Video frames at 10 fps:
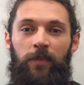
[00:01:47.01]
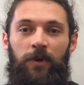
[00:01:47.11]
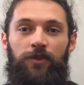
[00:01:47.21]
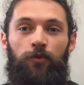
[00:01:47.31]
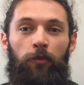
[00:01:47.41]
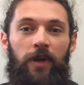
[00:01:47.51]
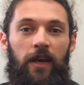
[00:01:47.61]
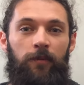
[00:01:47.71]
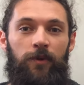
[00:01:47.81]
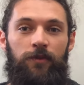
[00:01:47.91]
Because you will be
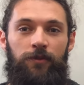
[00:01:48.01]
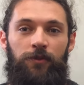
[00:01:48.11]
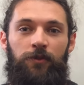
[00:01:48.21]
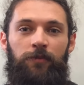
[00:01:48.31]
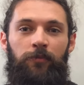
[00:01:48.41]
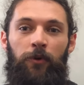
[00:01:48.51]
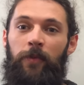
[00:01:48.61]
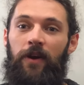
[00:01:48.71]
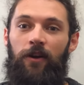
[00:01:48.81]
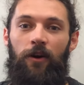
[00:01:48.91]
able to
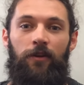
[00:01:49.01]
prepare